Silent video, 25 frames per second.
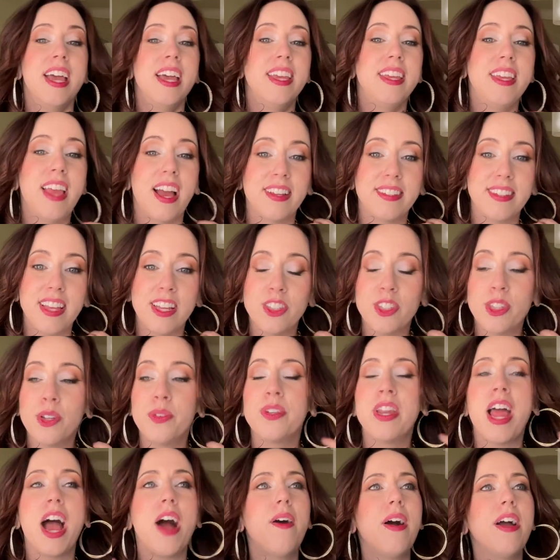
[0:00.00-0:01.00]
Yes. And so
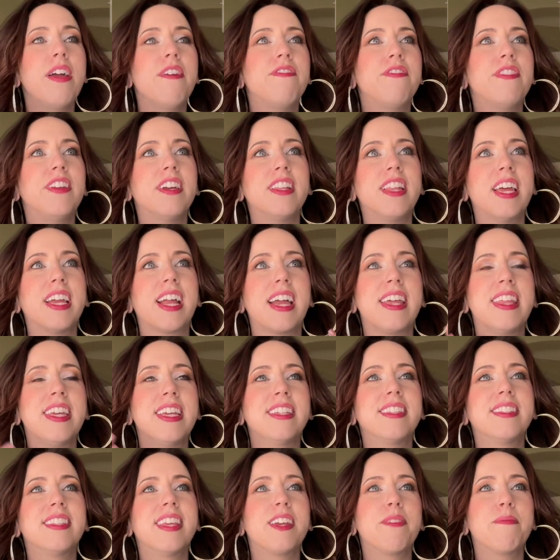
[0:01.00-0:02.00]
now I feel like, I think
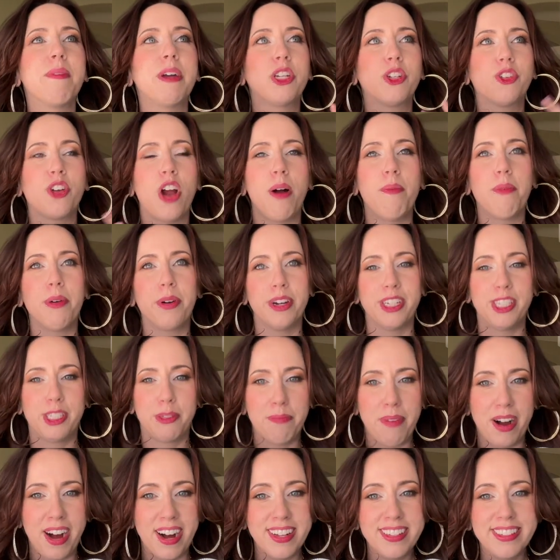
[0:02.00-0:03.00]
it's like my trauma
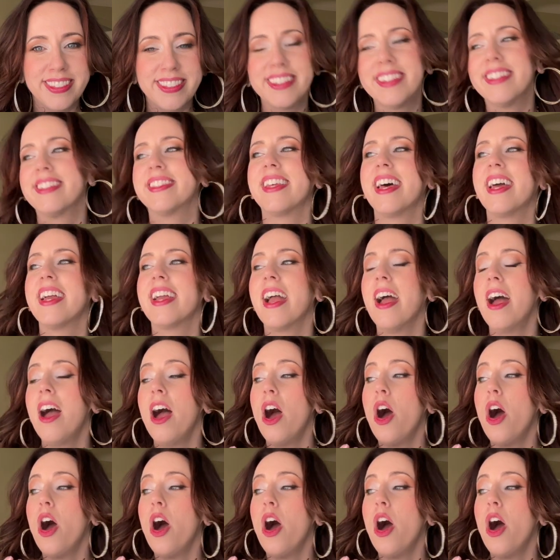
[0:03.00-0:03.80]
response is like,